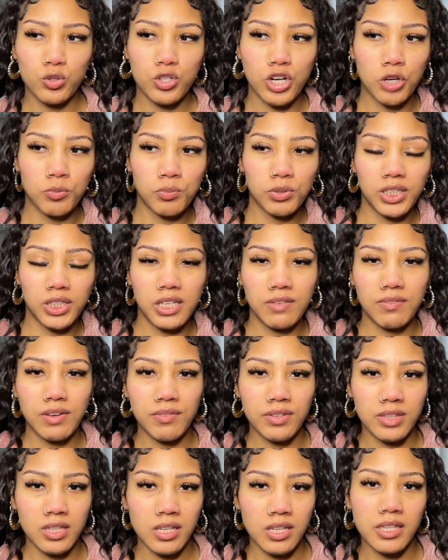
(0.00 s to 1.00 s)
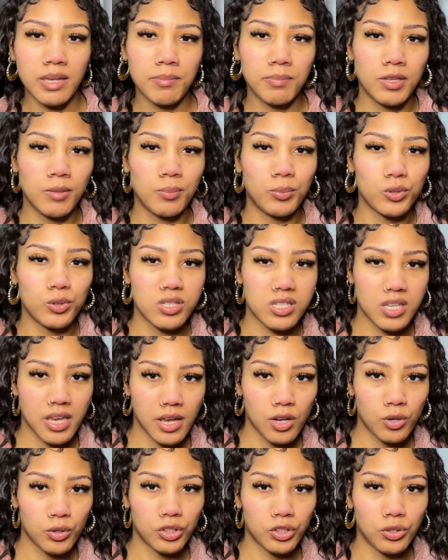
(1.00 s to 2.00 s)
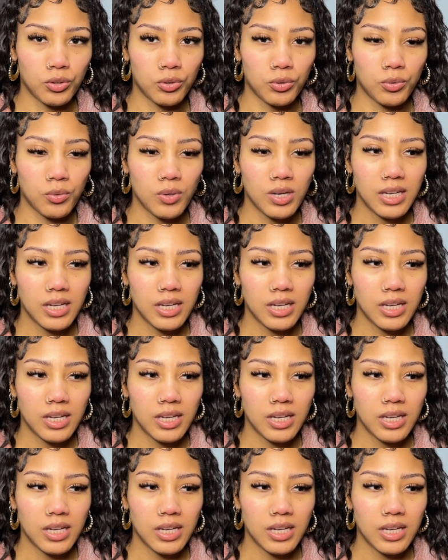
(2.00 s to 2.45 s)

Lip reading: Don't believe everything that people tell you.